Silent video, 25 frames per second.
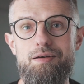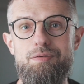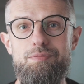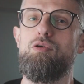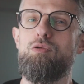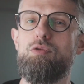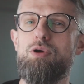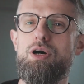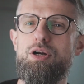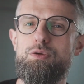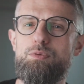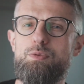
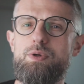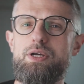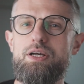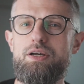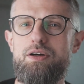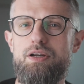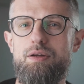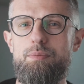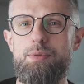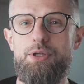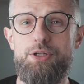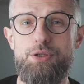What we're
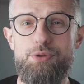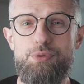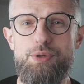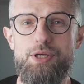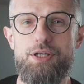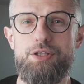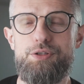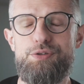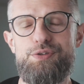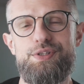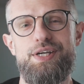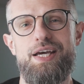gonna be doing
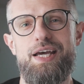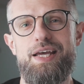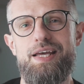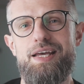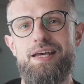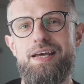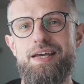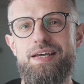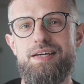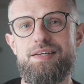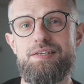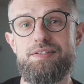today
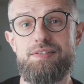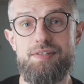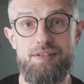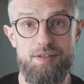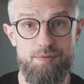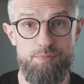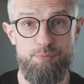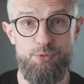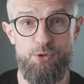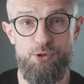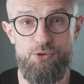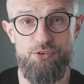is
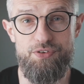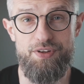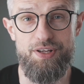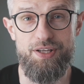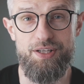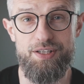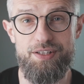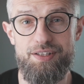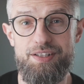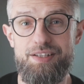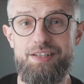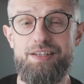improving
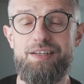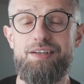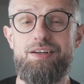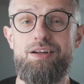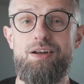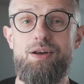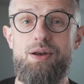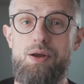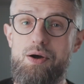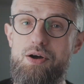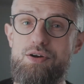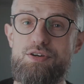the
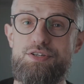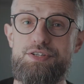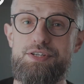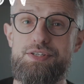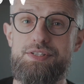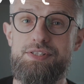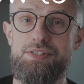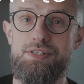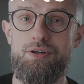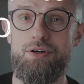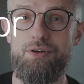largest